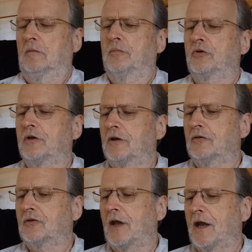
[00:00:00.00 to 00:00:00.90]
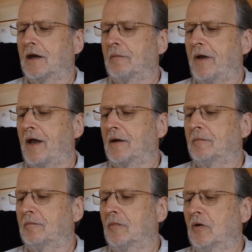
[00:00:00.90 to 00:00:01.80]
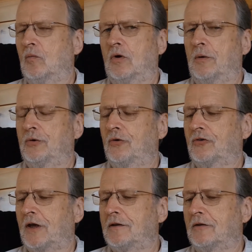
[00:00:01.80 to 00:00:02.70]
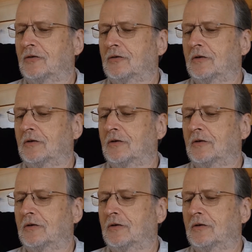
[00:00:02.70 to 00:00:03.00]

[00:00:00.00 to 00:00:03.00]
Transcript: Buddha is taken aback. Why would you say this?